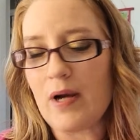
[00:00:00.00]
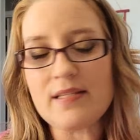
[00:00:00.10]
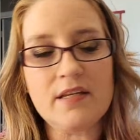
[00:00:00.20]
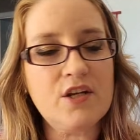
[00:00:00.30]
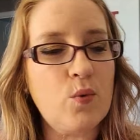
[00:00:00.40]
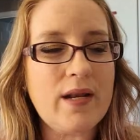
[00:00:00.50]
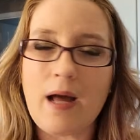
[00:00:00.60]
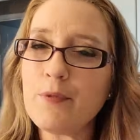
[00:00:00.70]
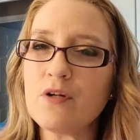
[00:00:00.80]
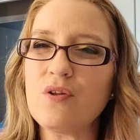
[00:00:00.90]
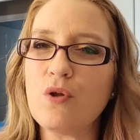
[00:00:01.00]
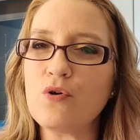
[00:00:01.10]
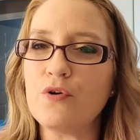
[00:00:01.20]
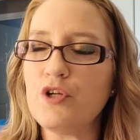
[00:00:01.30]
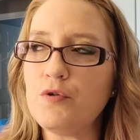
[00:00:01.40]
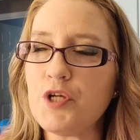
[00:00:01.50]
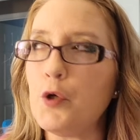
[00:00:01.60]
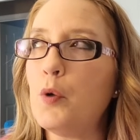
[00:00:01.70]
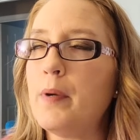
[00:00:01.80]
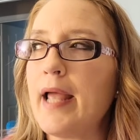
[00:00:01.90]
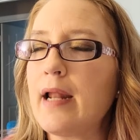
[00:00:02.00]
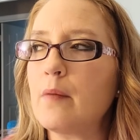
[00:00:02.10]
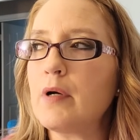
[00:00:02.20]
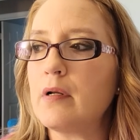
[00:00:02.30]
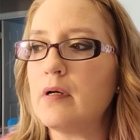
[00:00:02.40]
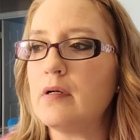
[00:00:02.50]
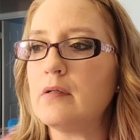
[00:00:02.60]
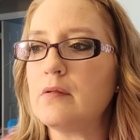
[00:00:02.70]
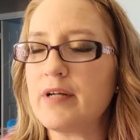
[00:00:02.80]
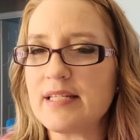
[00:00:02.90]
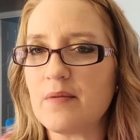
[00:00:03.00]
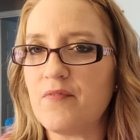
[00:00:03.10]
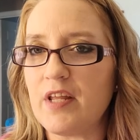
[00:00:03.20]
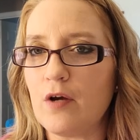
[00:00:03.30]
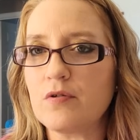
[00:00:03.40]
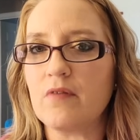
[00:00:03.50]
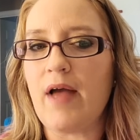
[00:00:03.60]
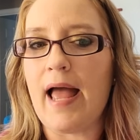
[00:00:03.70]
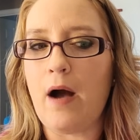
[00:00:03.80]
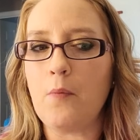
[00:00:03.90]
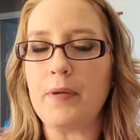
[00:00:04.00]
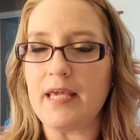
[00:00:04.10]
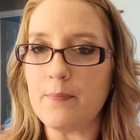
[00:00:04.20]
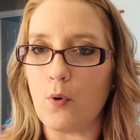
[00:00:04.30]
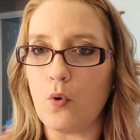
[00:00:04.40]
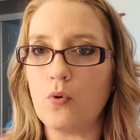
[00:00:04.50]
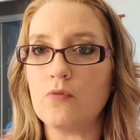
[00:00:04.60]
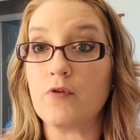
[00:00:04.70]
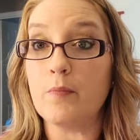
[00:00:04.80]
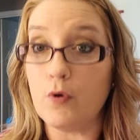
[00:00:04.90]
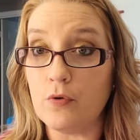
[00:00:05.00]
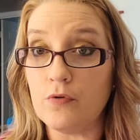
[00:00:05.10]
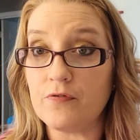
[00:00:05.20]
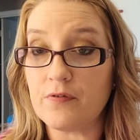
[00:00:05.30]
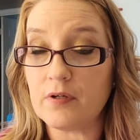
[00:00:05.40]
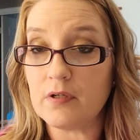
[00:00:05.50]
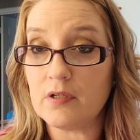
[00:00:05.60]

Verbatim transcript: So I said, you know what? I'm going to look on YouTube and I'm going to look at some videos of how people remove